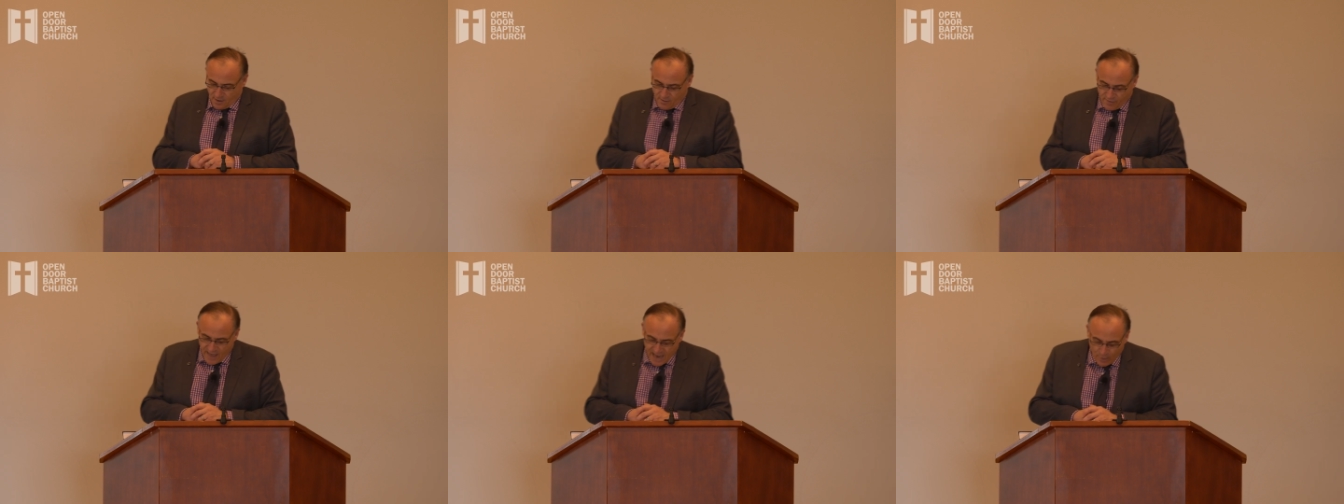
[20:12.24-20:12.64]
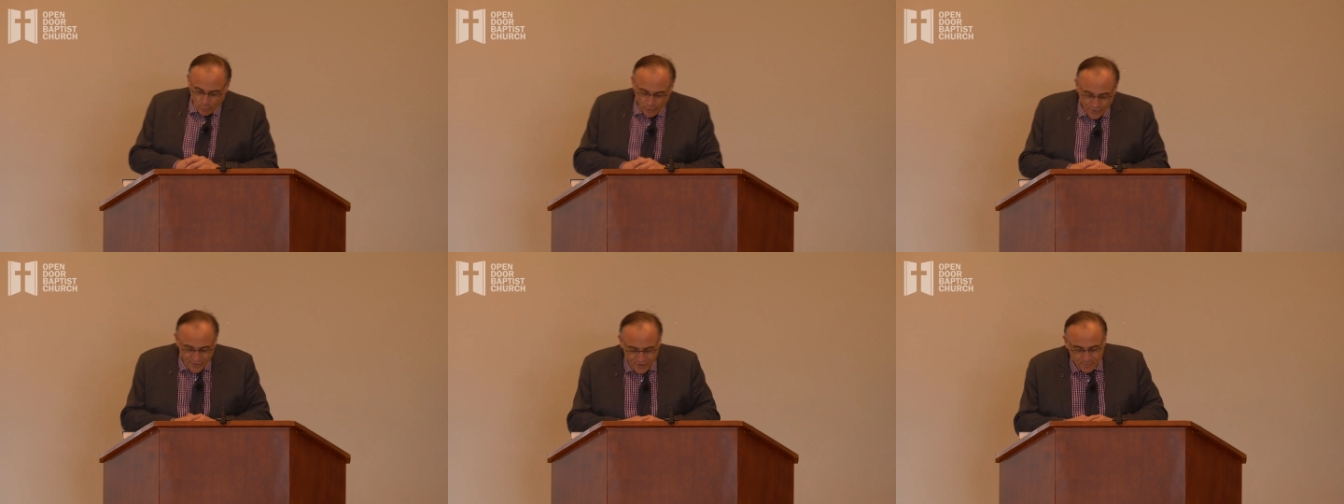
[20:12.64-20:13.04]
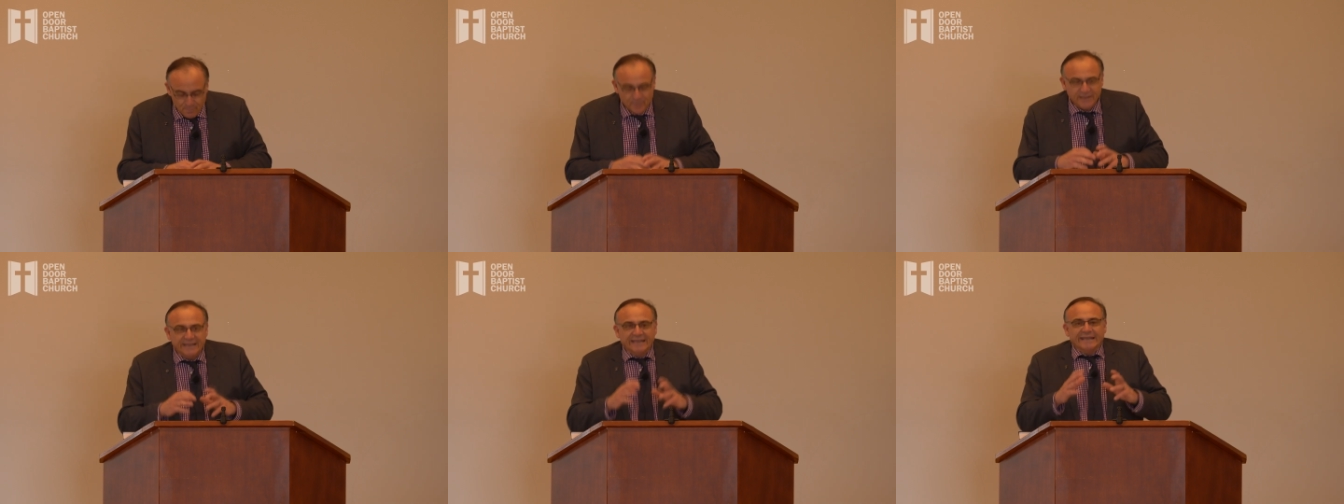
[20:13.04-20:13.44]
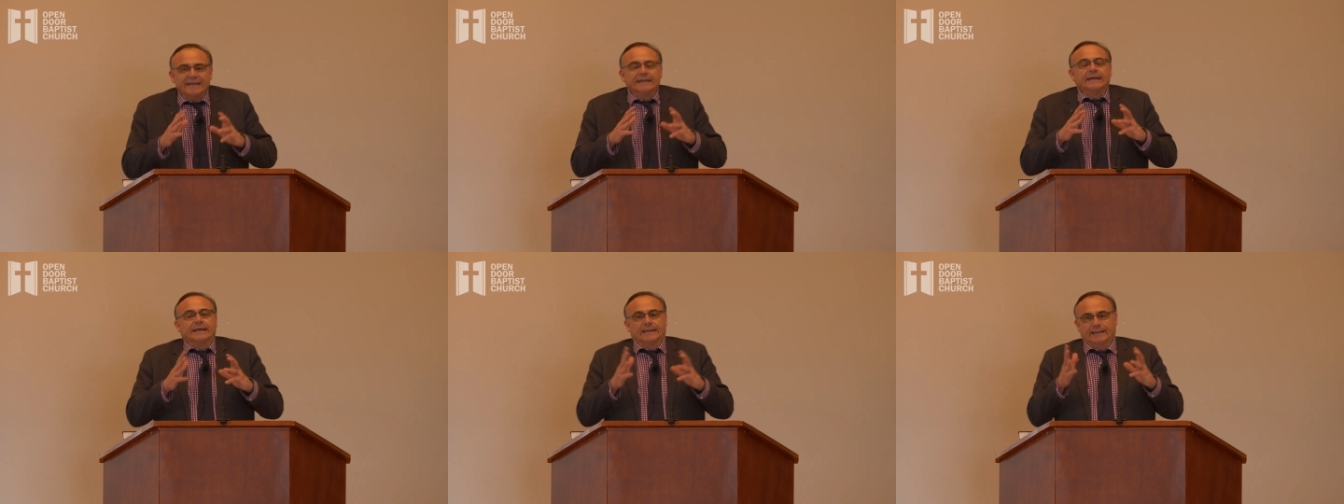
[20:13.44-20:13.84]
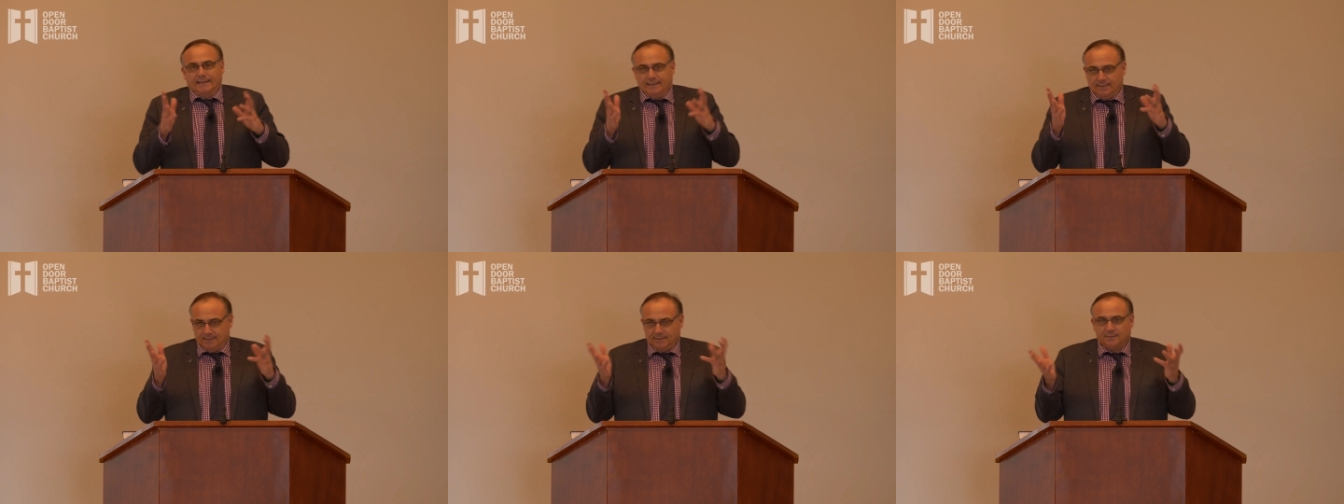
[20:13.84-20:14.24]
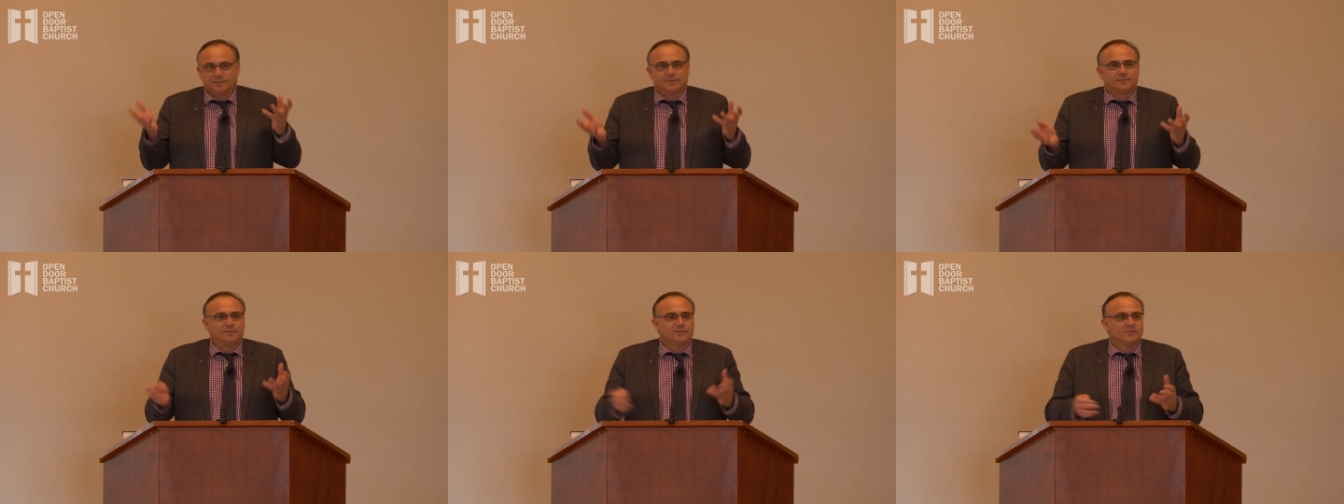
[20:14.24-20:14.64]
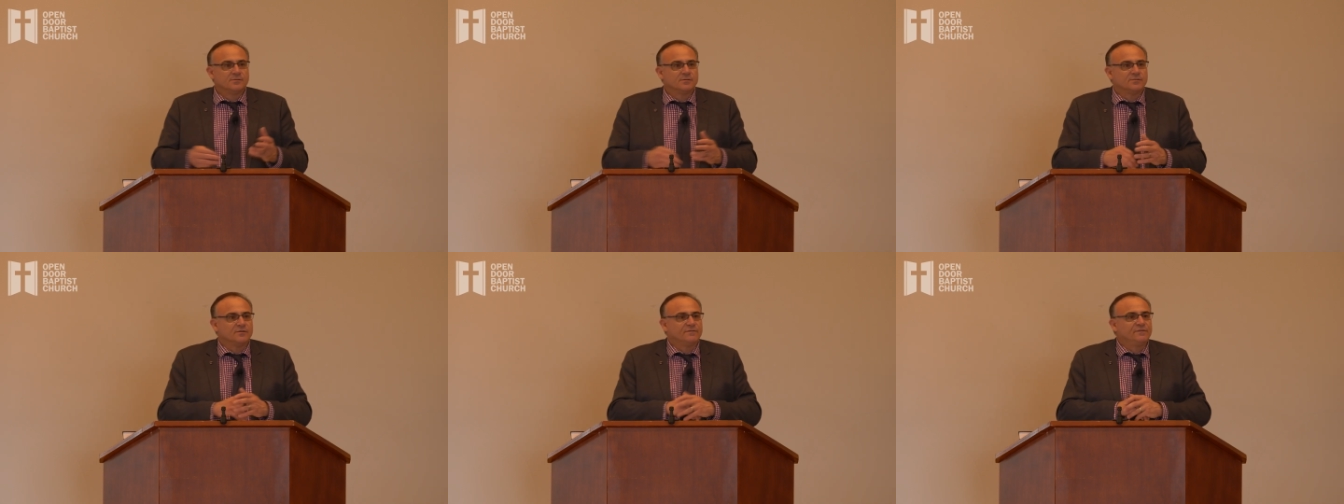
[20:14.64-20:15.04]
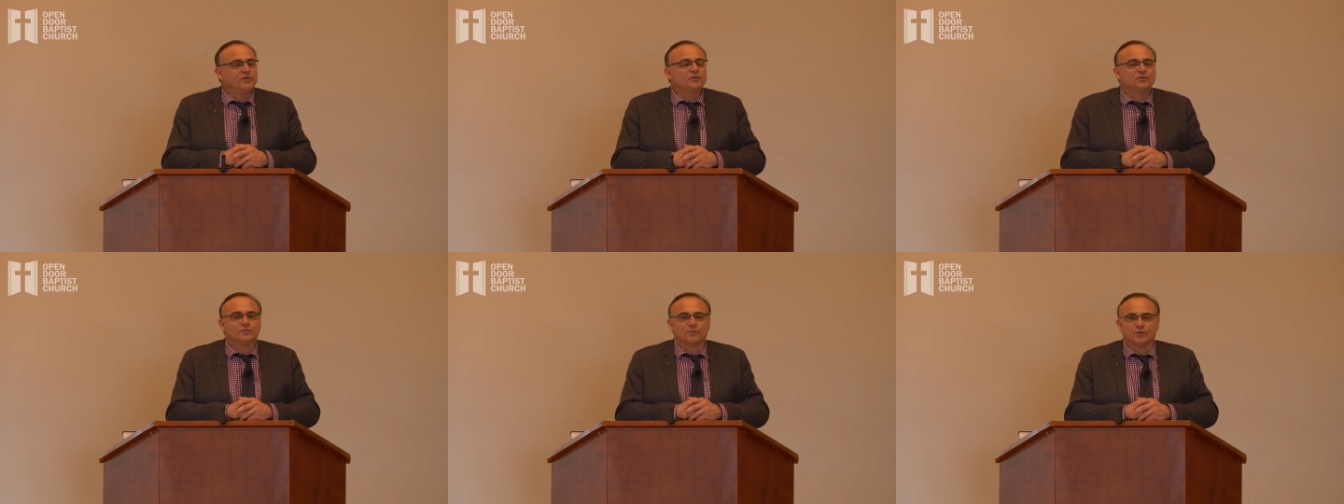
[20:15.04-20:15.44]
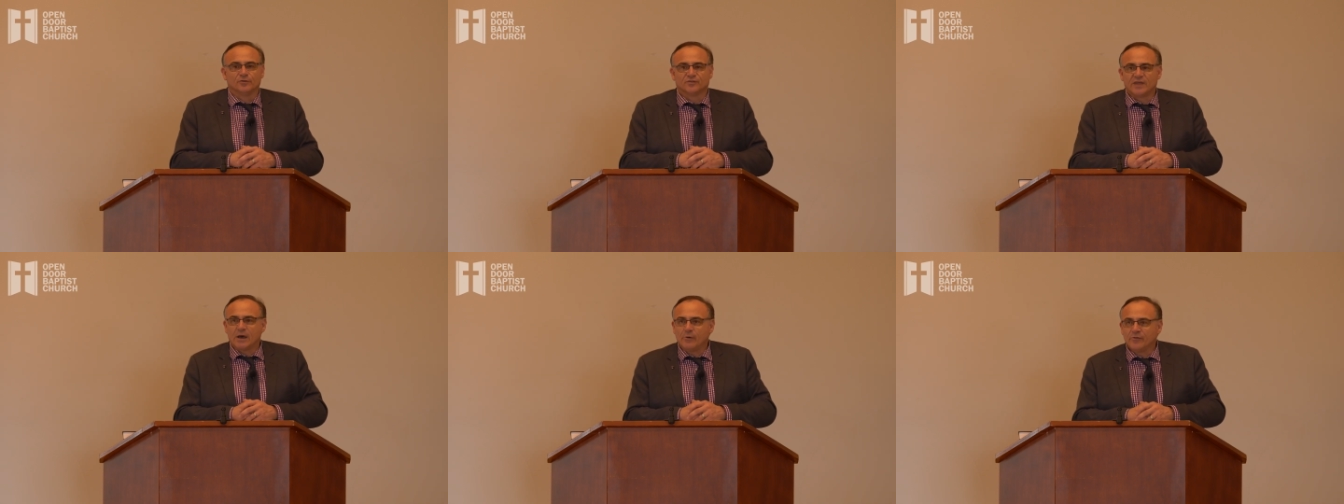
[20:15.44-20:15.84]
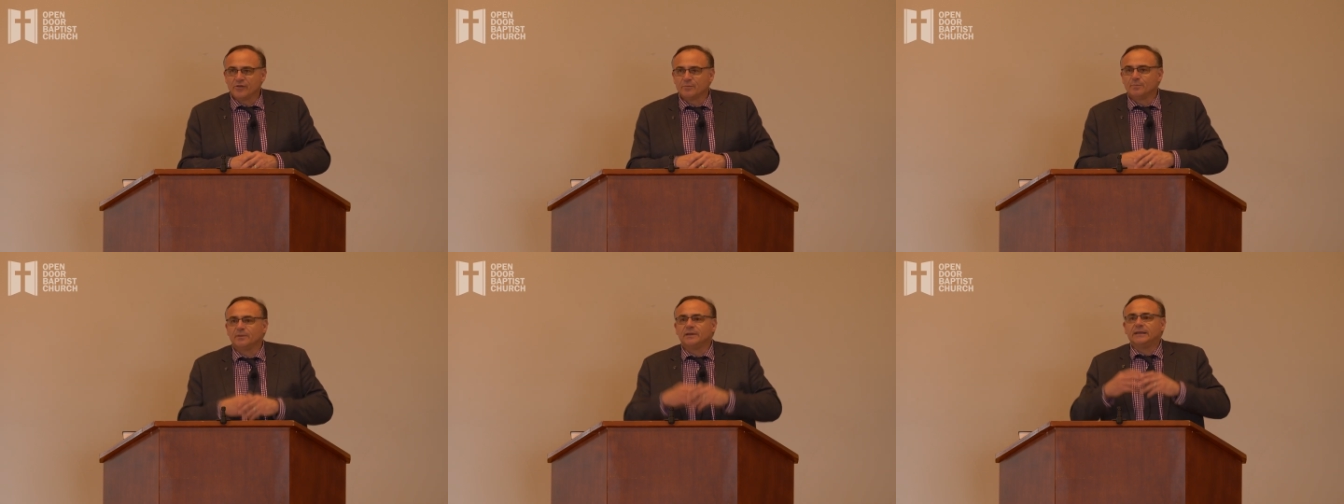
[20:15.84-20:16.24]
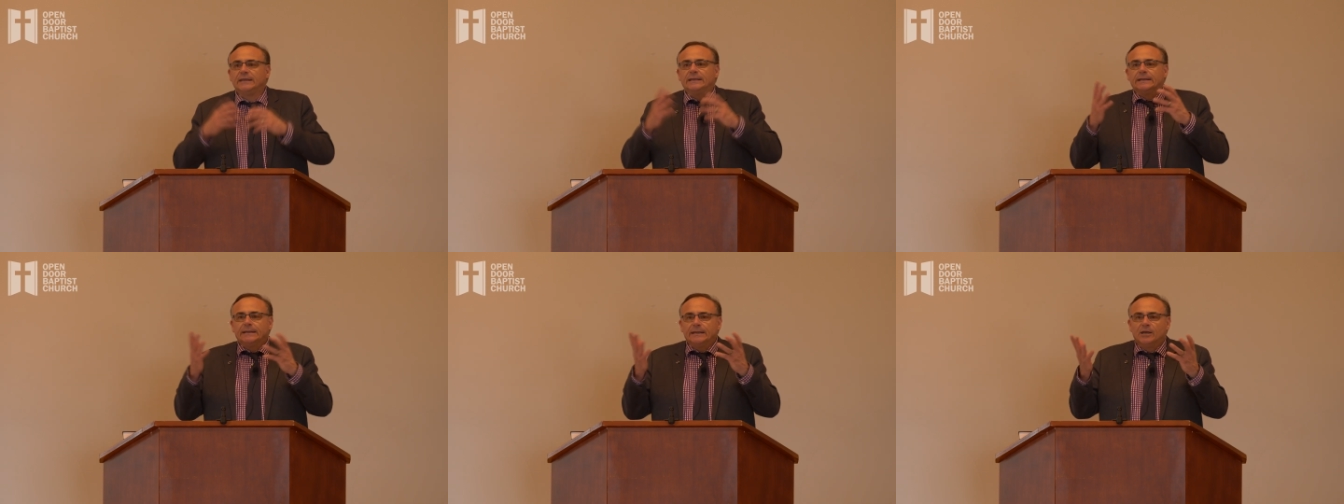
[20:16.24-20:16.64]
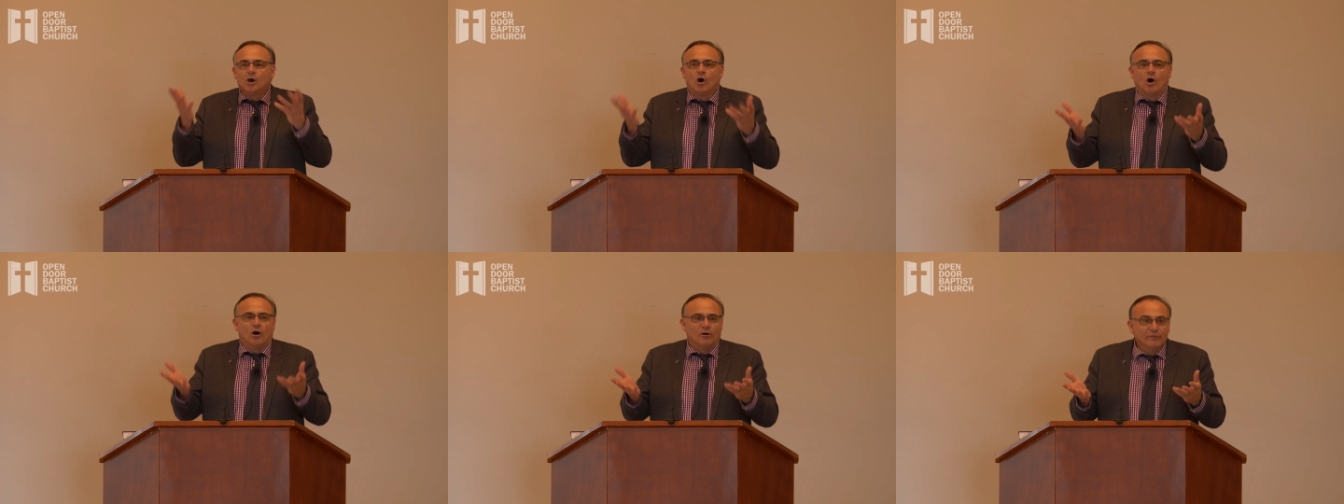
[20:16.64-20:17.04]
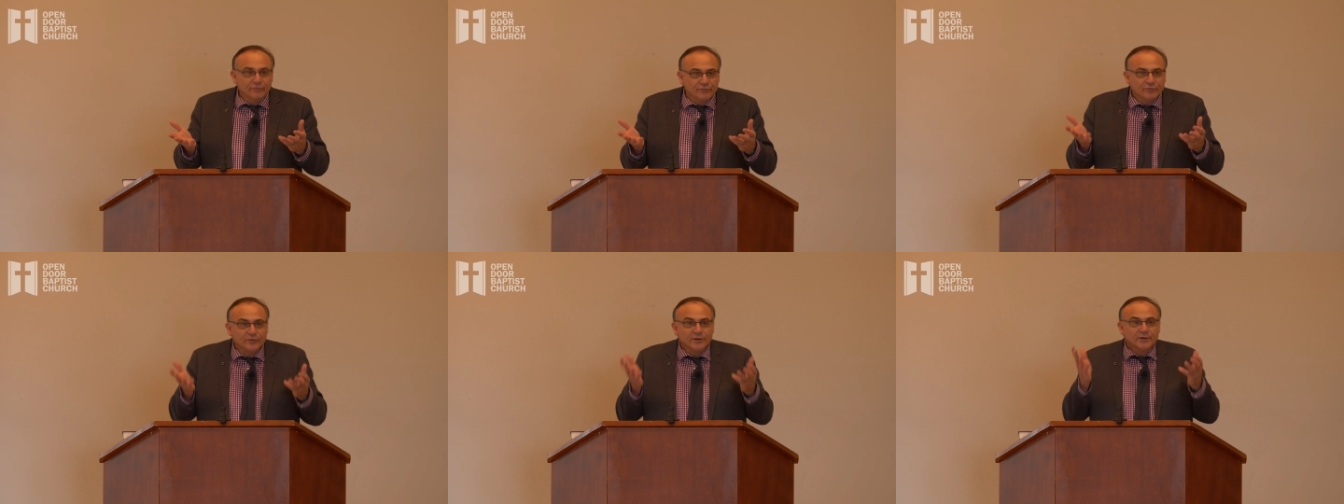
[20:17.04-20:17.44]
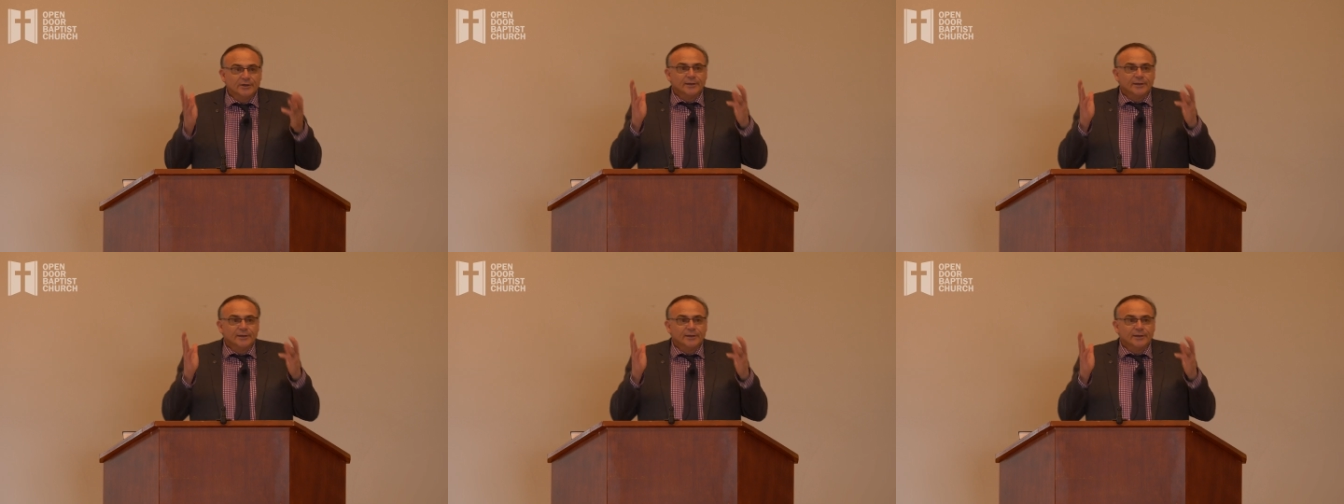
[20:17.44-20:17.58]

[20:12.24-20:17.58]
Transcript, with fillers: They were the beginning, the first fruits, they were the beginning of